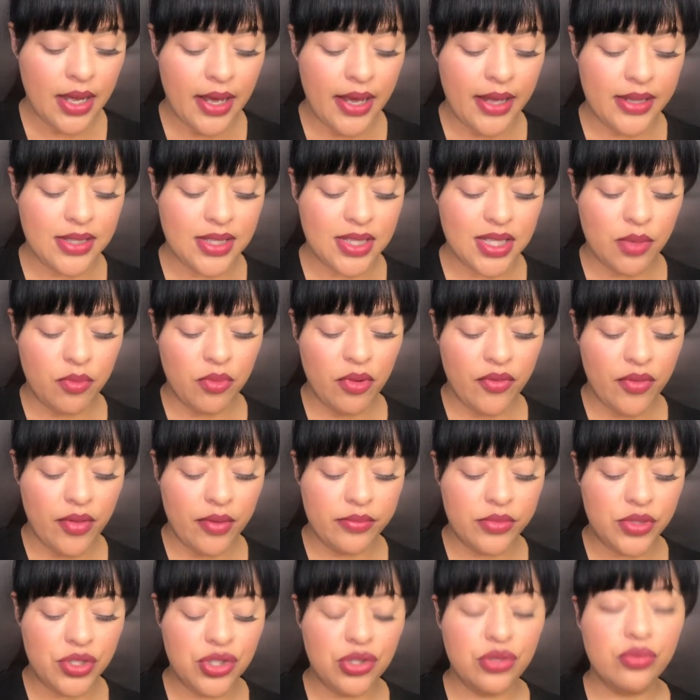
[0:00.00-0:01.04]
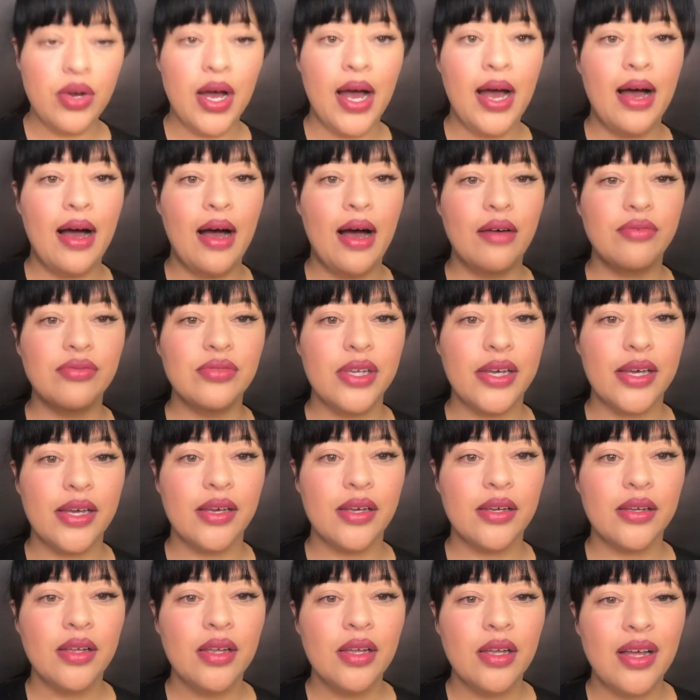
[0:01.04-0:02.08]
and some of them do have
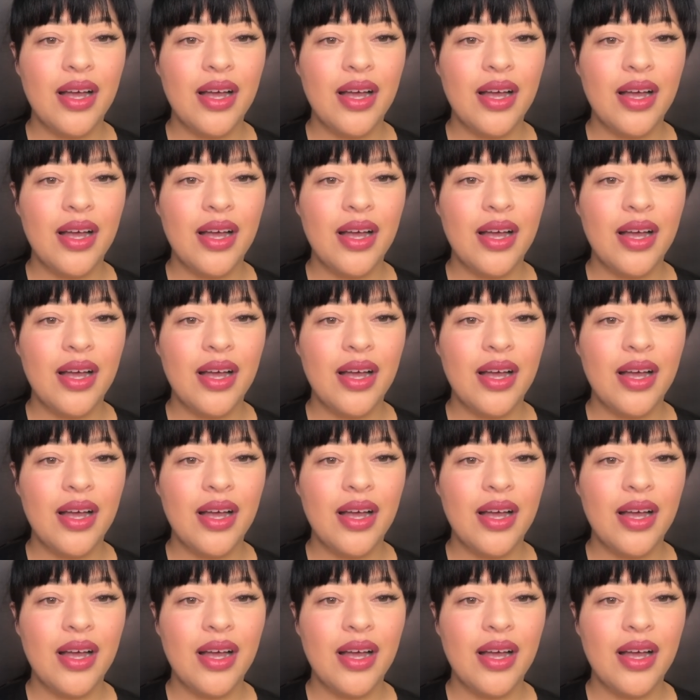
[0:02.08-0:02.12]
like